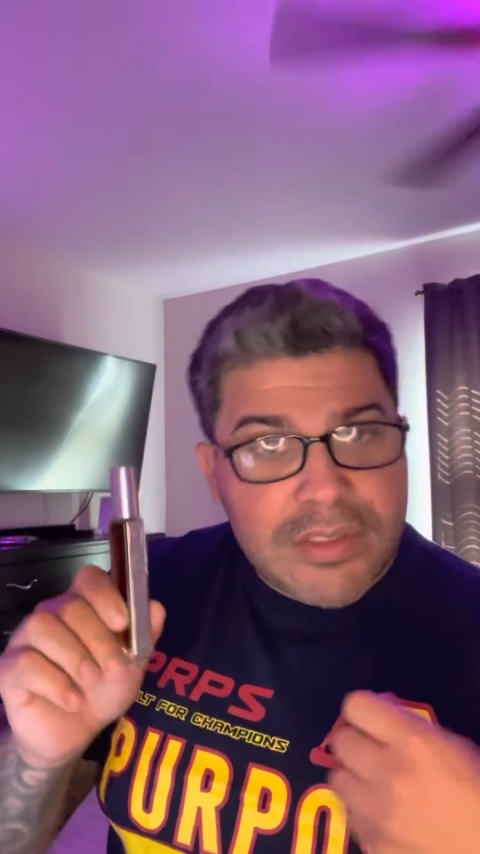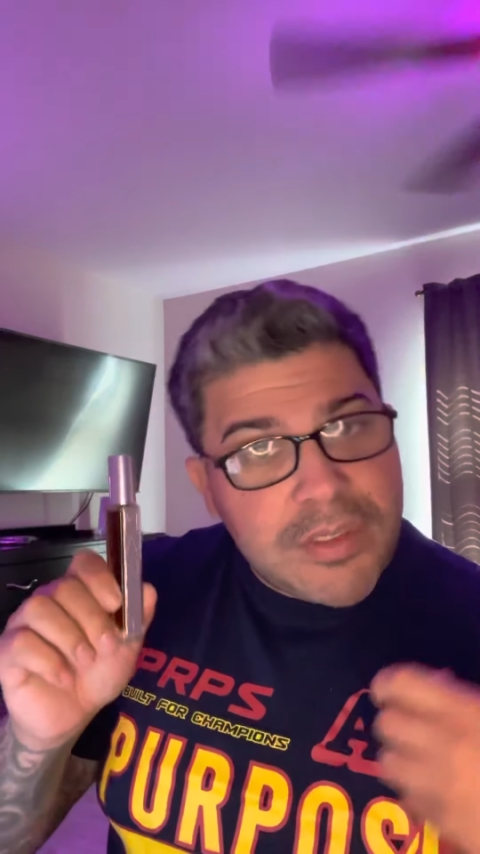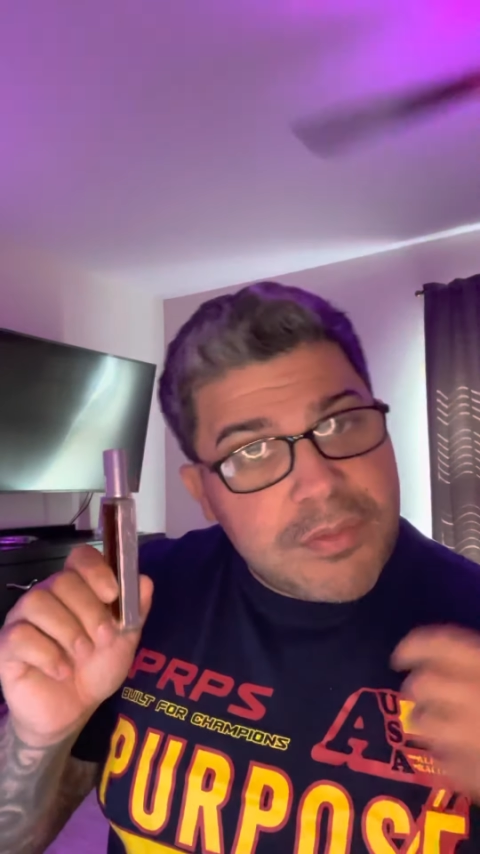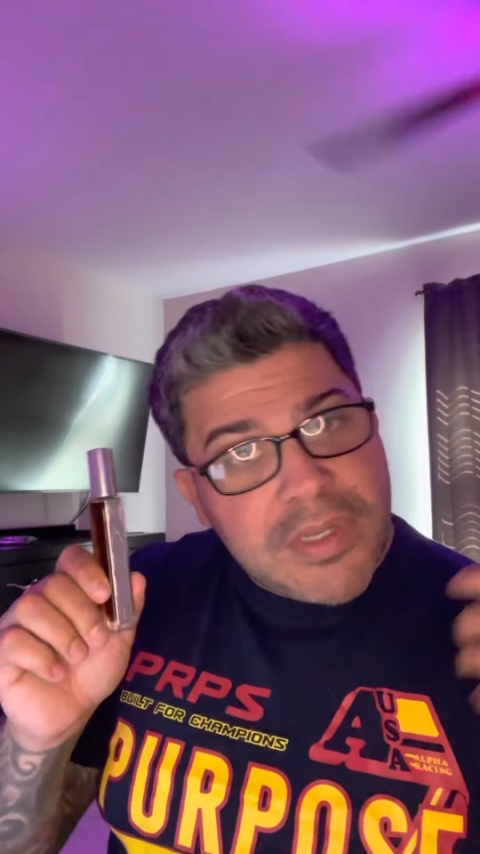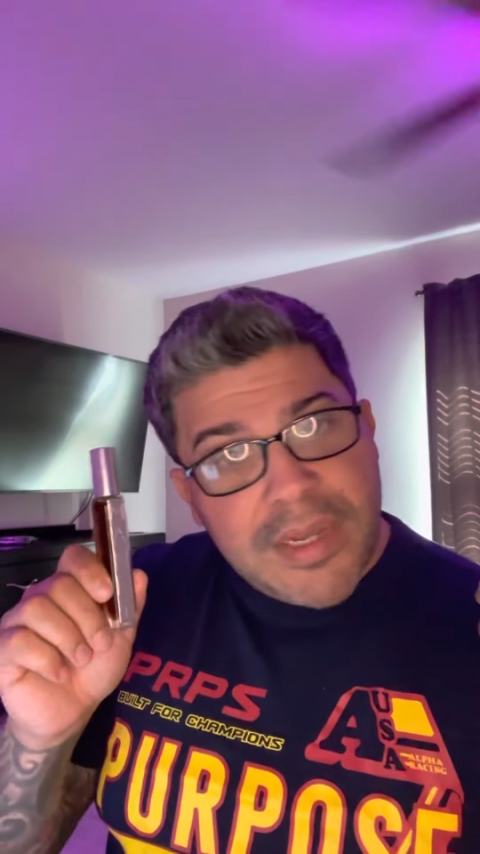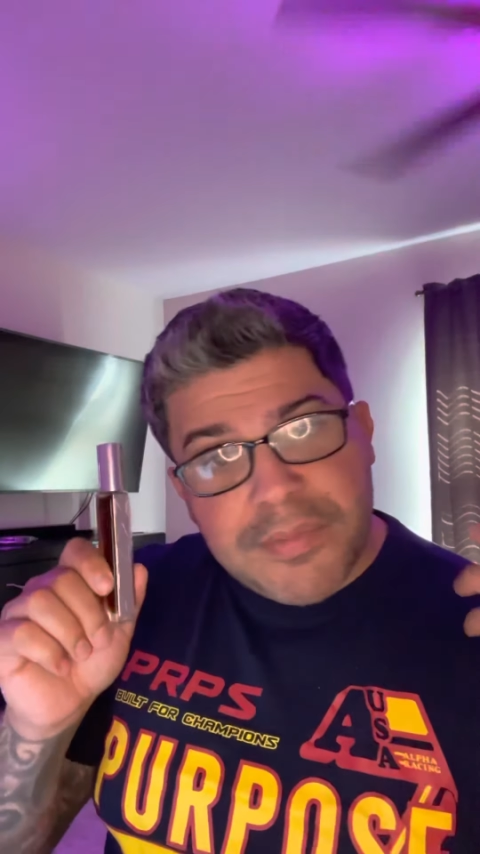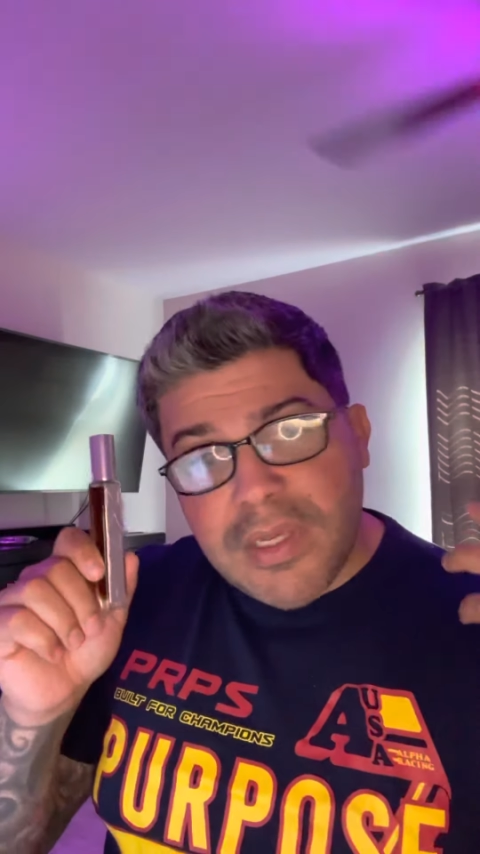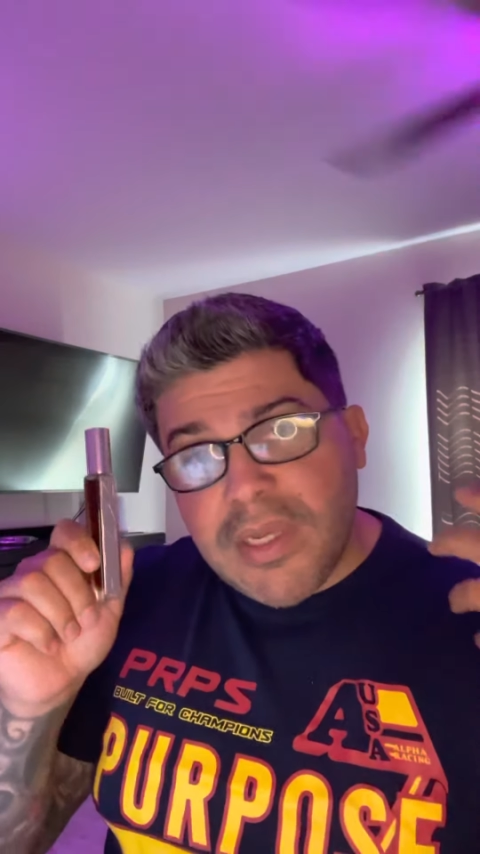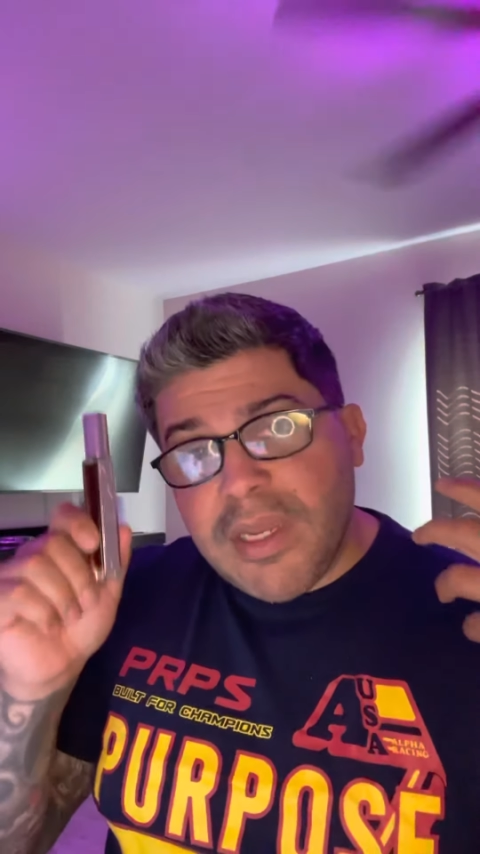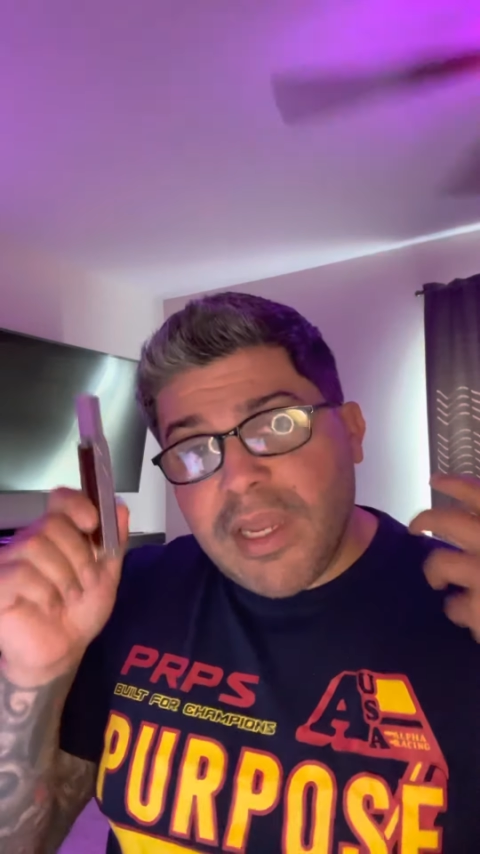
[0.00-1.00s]
Sometimes
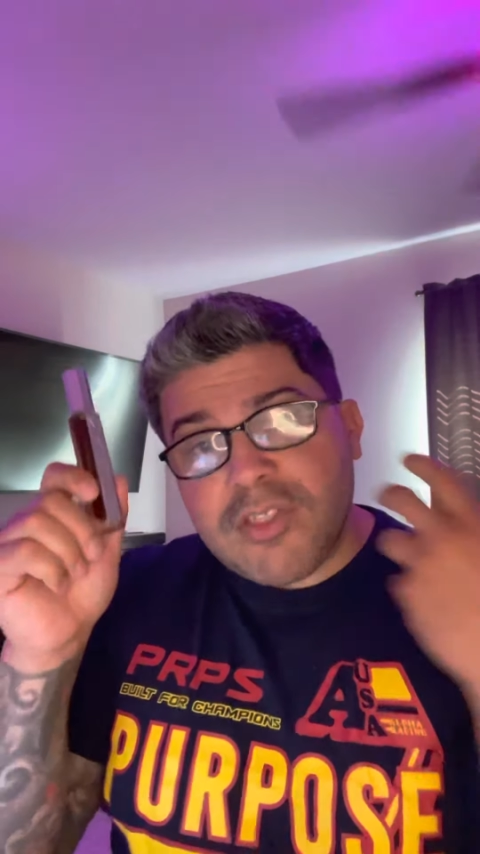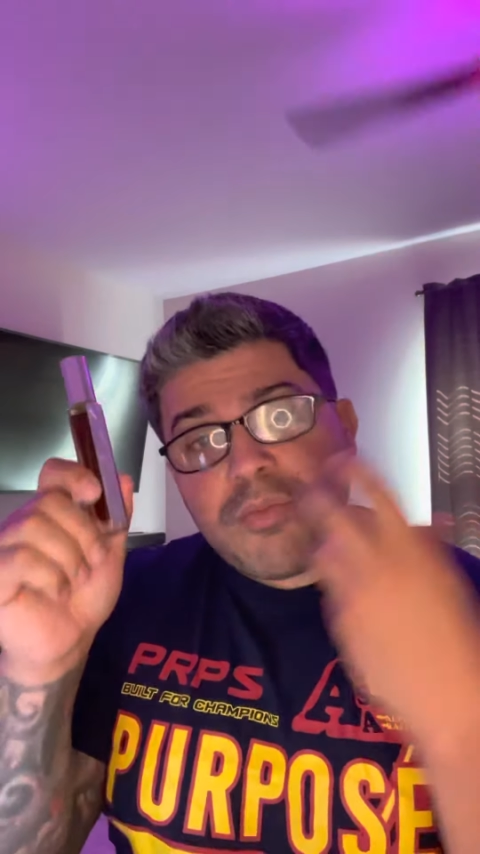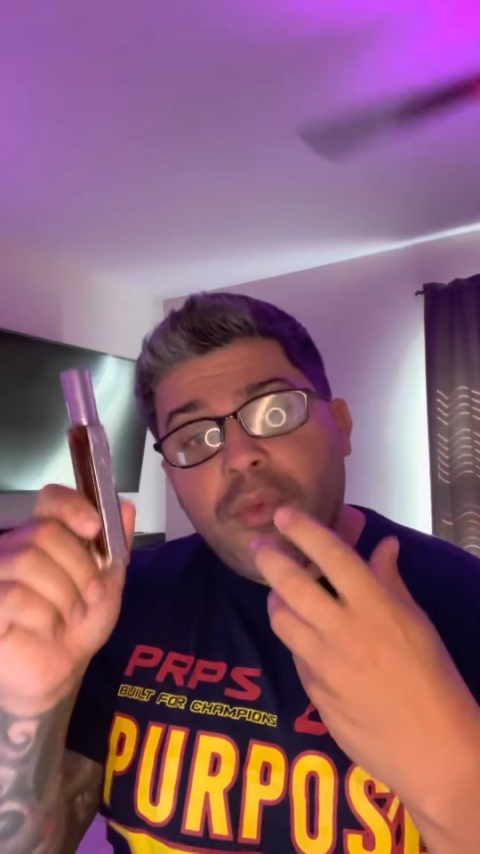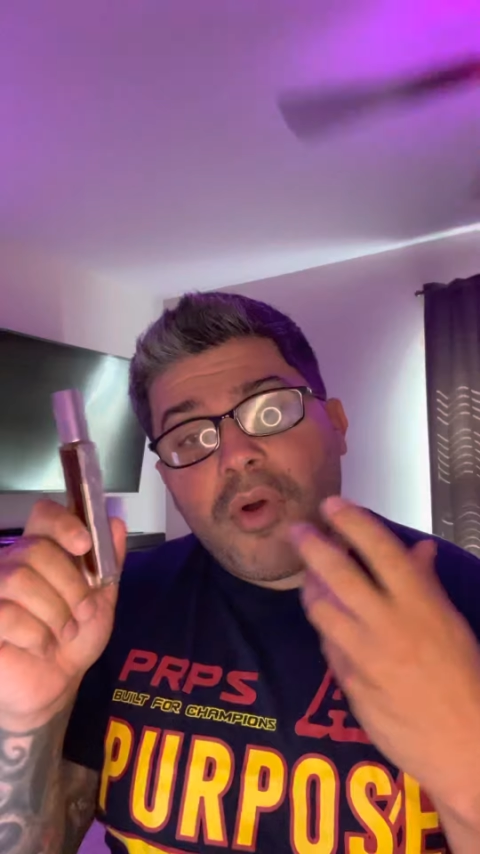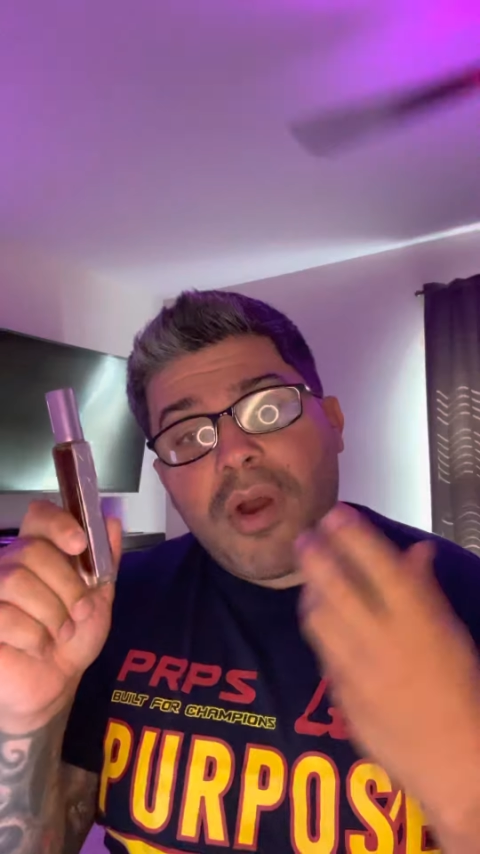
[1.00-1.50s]
it's more